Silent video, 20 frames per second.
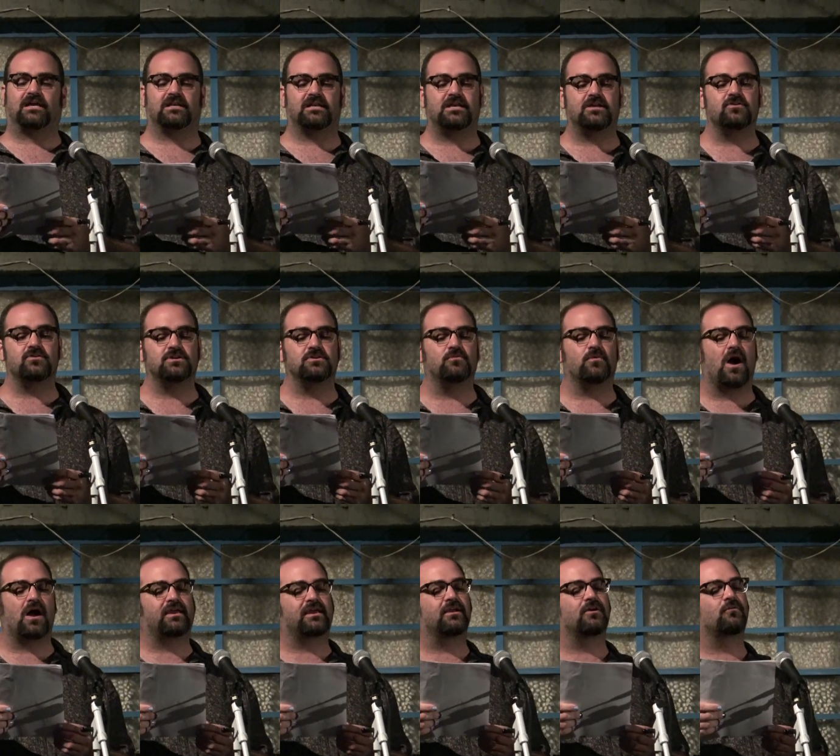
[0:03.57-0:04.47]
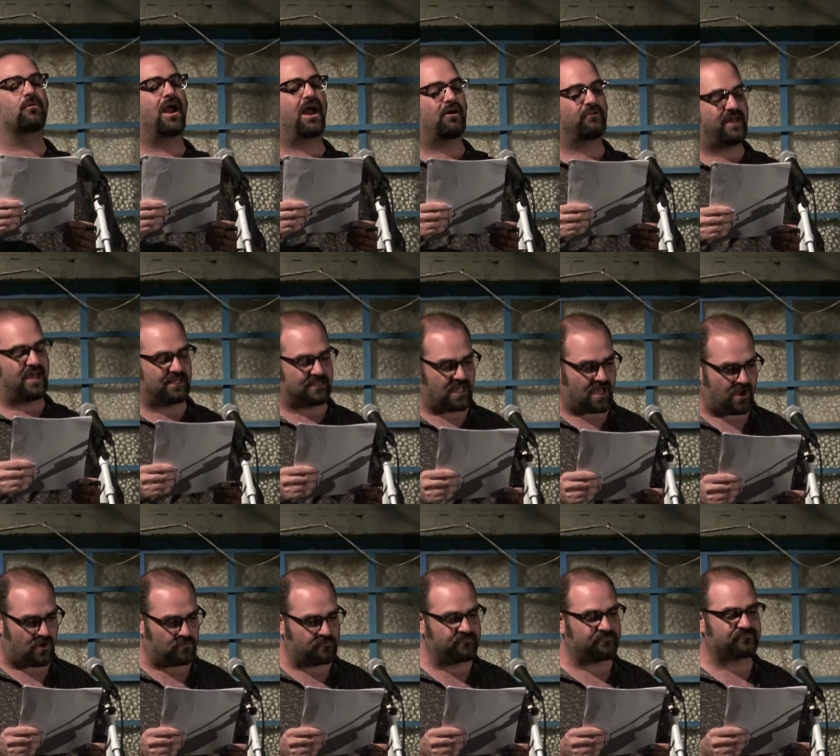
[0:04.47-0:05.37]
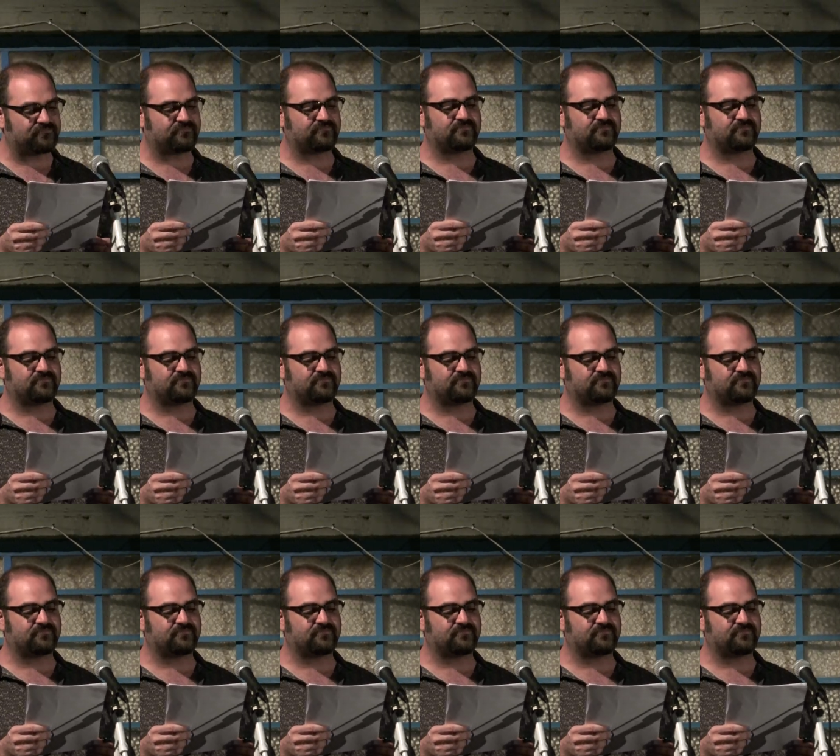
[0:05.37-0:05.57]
I can hear you walking around. Hello.